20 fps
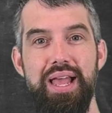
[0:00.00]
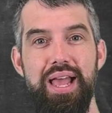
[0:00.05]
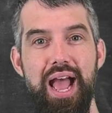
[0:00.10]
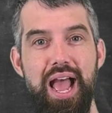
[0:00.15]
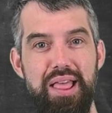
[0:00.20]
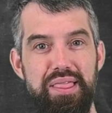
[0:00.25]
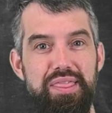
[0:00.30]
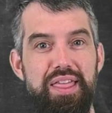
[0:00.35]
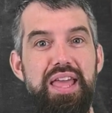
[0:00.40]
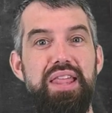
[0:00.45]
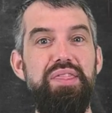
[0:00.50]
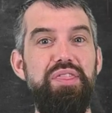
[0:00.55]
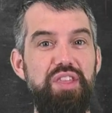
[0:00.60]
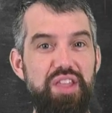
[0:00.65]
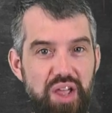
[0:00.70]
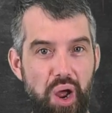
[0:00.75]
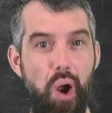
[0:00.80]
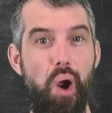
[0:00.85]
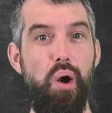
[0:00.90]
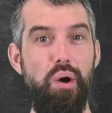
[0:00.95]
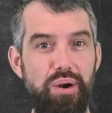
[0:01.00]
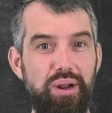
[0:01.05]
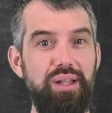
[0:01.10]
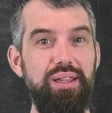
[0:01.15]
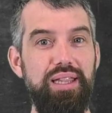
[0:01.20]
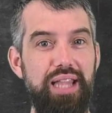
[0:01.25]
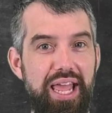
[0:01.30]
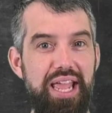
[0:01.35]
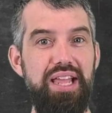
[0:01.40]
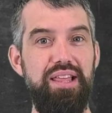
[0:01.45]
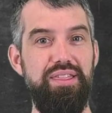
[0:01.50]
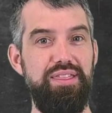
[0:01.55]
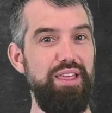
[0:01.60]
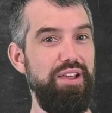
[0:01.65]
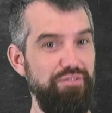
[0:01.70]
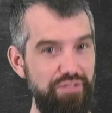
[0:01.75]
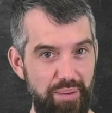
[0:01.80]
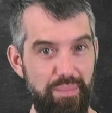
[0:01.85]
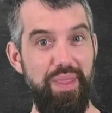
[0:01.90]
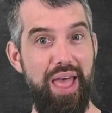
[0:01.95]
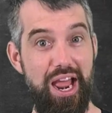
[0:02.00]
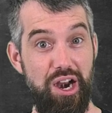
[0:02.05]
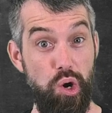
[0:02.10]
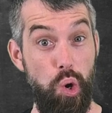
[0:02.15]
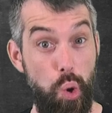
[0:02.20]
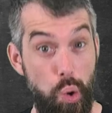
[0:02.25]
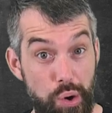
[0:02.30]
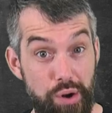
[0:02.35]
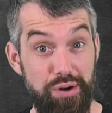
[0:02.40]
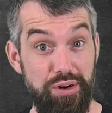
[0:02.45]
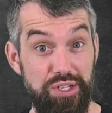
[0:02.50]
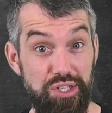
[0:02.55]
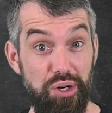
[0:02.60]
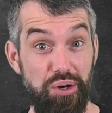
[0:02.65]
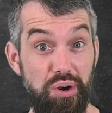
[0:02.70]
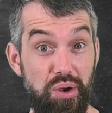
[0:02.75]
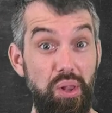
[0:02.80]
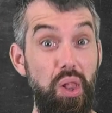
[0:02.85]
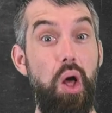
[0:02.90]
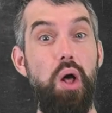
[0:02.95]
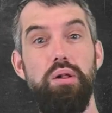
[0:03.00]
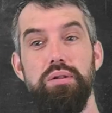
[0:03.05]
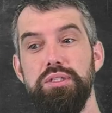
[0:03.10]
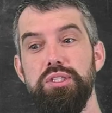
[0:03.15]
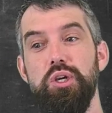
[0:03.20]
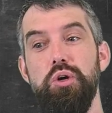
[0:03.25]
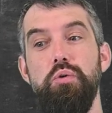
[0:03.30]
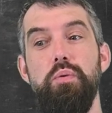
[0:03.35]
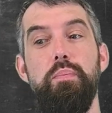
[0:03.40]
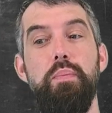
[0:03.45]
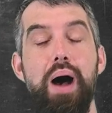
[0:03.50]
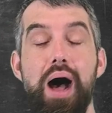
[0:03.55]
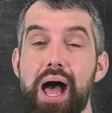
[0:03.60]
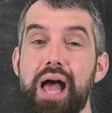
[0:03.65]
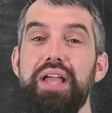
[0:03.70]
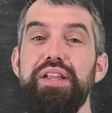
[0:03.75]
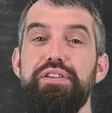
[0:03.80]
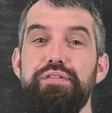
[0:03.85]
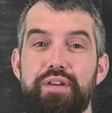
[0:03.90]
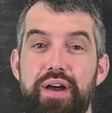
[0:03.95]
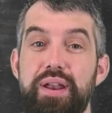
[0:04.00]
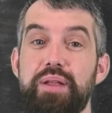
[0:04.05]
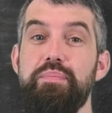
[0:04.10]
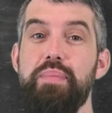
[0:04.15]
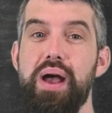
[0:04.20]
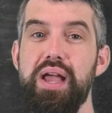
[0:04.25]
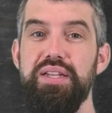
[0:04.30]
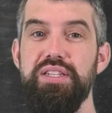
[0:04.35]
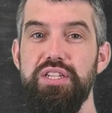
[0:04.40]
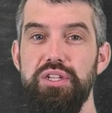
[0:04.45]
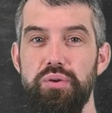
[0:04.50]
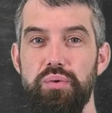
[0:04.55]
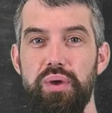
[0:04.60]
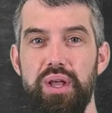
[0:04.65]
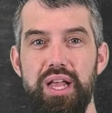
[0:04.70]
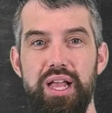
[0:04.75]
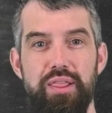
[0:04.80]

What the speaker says: and then the arc length from that quarter circle also pi divided by 2.